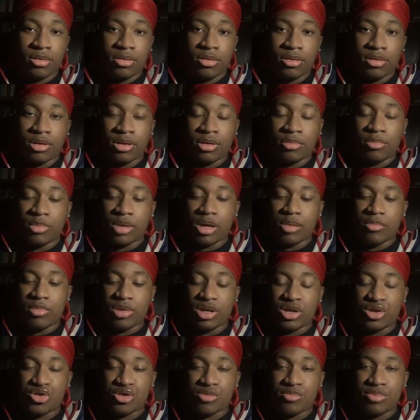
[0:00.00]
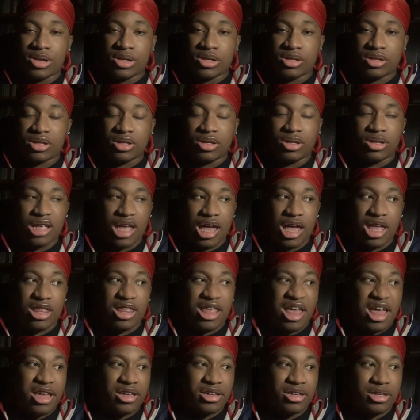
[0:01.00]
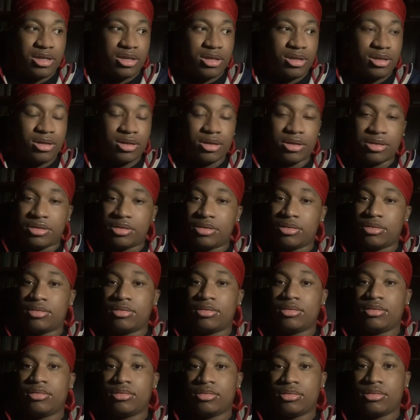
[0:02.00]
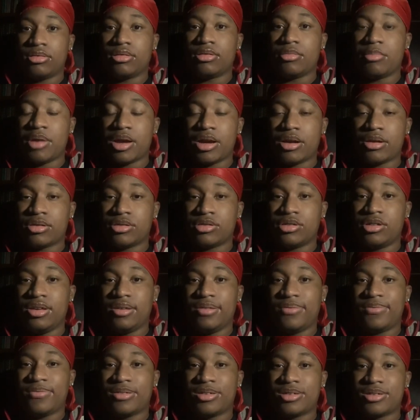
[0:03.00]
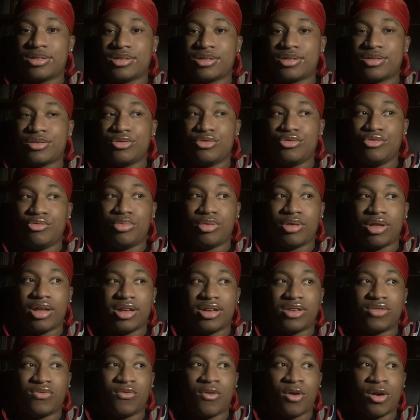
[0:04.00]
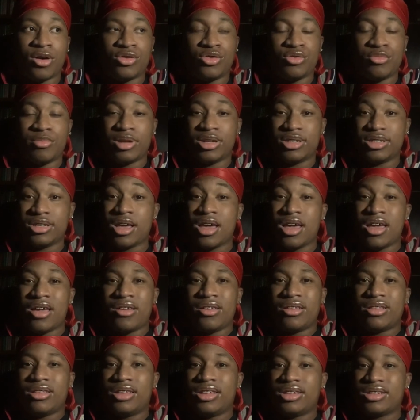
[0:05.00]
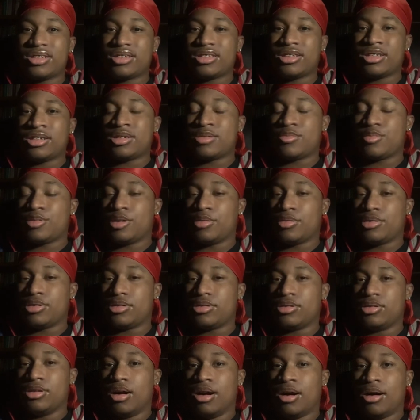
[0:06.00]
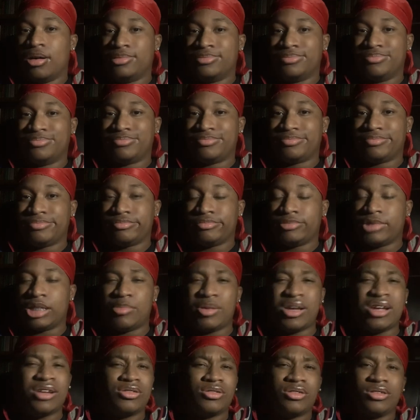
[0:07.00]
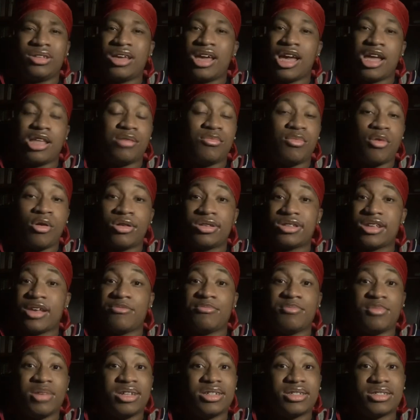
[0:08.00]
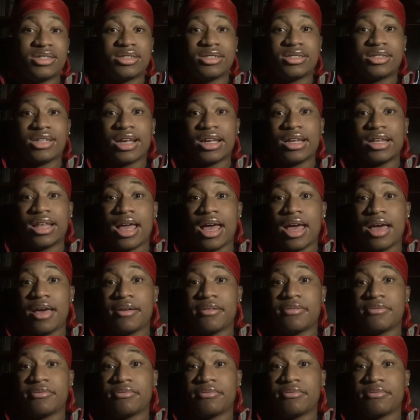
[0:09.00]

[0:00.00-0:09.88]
And Mr. Trubisky, Nat Nagy, and the Bears defense, who plays far too many. Listen, the Bears only had the ball 7 minutes in the second half.